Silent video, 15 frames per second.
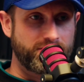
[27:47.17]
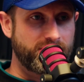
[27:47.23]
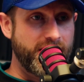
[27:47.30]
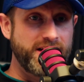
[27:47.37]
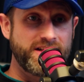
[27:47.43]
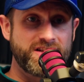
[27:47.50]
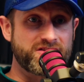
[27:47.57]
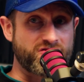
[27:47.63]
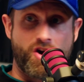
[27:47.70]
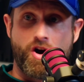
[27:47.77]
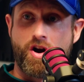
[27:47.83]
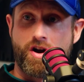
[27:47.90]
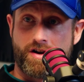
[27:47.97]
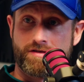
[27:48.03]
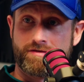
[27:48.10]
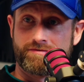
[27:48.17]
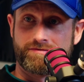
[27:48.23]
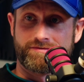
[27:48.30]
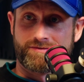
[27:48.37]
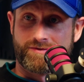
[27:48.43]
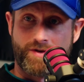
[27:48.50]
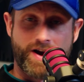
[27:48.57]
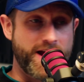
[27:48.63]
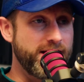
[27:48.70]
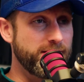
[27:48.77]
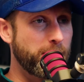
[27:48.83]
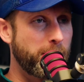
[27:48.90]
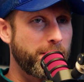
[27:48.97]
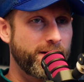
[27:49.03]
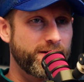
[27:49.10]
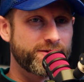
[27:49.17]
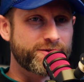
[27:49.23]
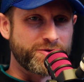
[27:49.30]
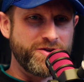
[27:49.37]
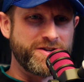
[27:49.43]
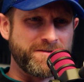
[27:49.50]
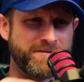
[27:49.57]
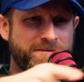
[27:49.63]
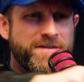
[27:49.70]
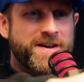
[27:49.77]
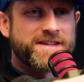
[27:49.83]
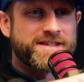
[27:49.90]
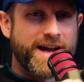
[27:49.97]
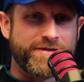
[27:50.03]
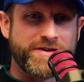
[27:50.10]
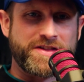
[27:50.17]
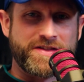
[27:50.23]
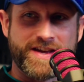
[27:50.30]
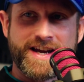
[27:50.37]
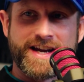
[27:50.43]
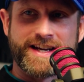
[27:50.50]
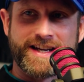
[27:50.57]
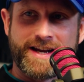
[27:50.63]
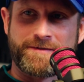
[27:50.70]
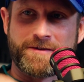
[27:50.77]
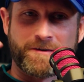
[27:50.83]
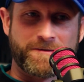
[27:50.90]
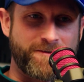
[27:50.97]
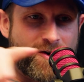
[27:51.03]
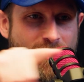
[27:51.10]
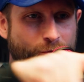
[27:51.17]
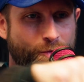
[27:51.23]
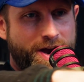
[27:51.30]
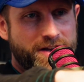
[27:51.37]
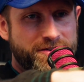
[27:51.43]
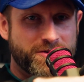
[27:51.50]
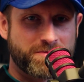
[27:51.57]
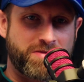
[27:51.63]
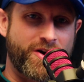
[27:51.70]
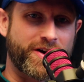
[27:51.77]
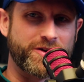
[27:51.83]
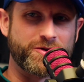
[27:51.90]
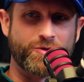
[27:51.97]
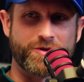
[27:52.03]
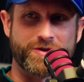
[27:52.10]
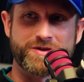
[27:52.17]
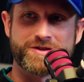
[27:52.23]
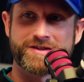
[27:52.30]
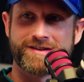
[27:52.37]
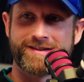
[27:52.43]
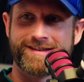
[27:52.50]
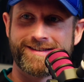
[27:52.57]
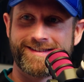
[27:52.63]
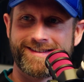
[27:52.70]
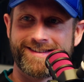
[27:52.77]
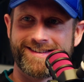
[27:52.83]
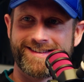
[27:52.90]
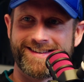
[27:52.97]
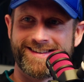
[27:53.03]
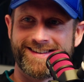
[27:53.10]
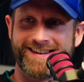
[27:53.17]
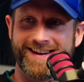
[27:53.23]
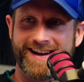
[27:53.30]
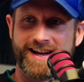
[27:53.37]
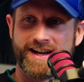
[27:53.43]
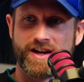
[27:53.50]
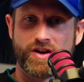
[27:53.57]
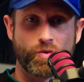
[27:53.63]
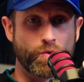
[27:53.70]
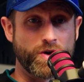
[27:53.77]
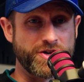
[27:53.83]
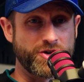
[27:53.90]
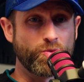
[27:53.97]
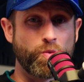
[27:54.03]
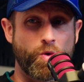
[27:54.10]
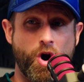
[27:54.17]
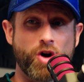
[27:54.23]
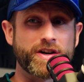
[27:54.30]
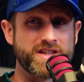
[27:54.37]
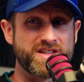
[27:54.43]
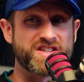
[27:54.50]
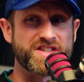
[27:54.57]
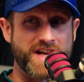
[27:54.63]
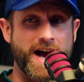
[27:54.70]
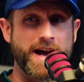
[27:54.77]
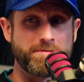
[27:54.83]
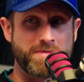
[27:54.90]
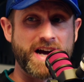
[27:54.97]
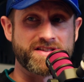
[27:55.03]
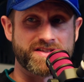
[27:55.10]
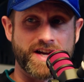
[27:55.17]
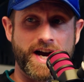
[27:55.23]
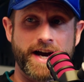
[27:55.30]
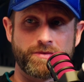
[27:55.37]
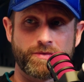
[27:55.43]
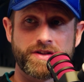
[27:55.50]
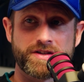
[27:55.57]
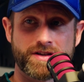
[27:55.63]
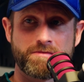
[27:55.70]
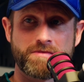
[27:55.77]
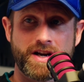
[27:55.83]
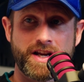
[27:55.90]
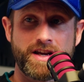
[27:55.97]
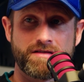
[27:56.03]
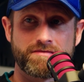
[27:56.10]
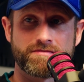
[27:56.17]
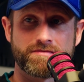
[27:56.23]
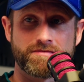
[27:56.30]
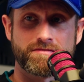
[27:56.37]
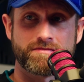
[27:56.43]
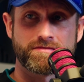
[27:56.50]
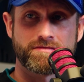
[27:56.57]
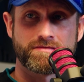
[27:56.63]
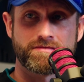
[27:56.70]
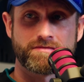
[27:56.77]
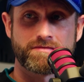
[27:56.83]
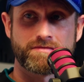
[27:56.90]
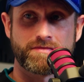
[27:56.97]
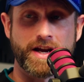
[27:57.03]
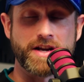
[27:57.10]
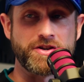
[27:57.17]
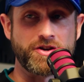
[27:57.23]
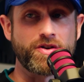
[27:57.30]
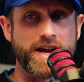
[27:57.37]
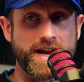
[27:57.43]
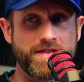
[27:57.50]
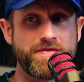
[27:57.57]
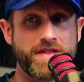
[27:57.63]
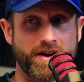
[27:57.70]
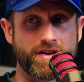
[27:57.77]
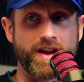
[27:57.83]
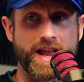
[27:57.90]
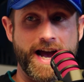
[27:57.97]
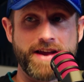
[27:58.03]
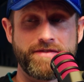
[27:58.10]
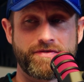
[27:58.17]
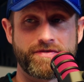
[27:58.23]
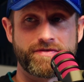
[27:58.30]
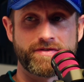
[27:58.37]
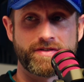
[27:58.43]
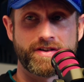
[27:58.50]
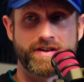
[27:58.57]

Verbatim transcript: They just are, right? So you can fix everything if you're far away and you're barking orders. When you're walking side by side with somebody mm. and you're in their life